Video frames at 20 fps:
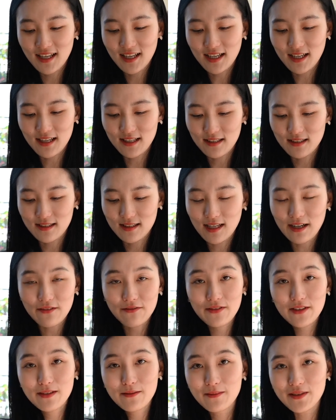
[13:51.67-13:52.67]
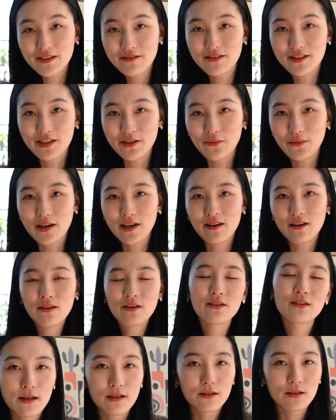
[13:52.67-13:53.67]
and that fit me really well.
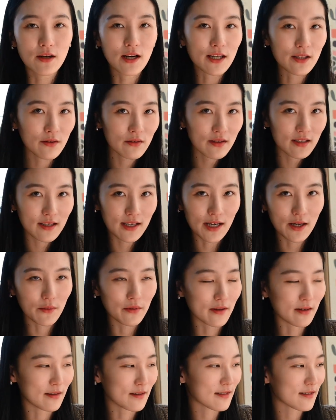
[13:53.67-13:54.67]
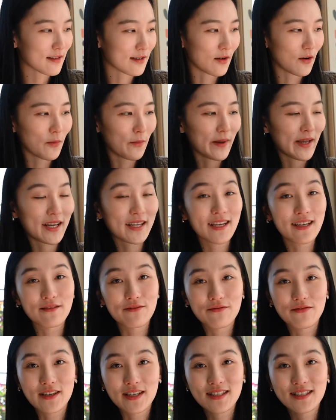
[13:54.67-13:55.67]
So I don't think I will go back and
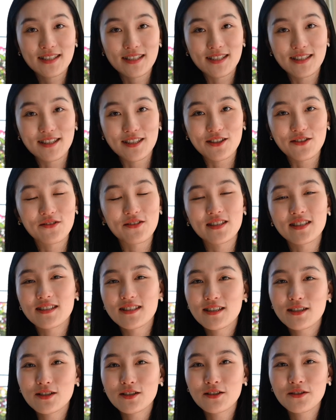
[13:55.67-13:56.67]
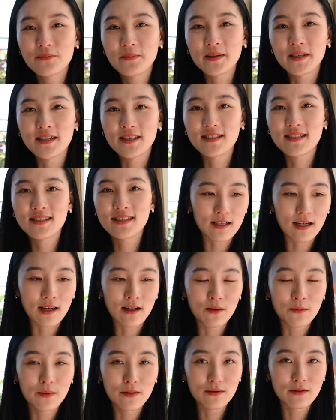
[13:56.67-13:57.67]
fix the decrease issue, because that
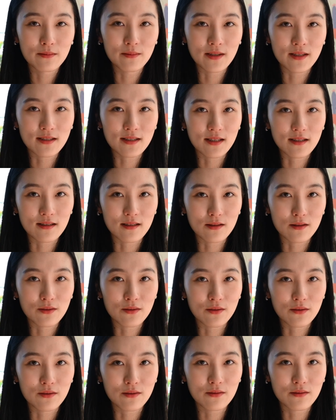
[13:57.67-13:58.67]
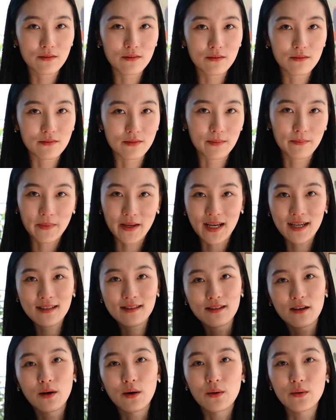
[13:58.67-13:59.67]
almost means I need to rip back
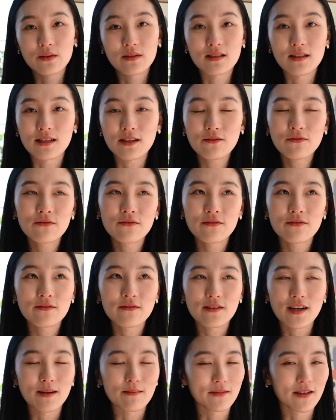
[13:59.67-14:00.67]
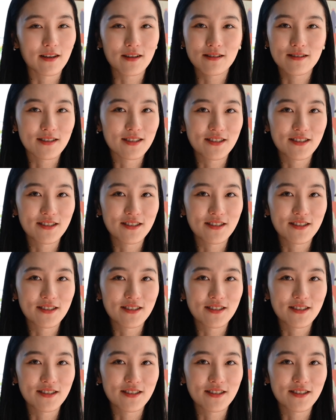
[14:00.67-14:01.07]
the whole sleeve. I'm not gonna